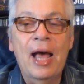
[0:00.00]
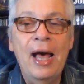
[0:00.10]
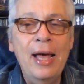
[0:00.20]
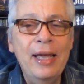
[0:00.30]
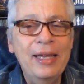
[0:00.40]

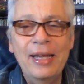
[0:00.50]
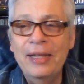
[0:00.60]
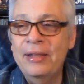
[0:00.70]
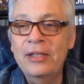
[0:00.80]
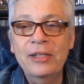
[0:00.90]
I
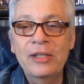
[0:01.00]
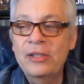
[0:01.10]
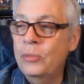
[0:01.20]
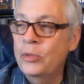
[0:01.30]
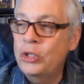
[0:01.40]
got this because
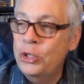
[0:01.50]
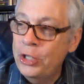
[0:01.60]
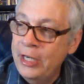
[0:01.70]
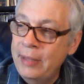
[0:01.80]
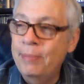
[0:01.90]
it was
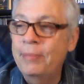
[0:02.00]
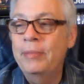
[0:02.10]
cheap.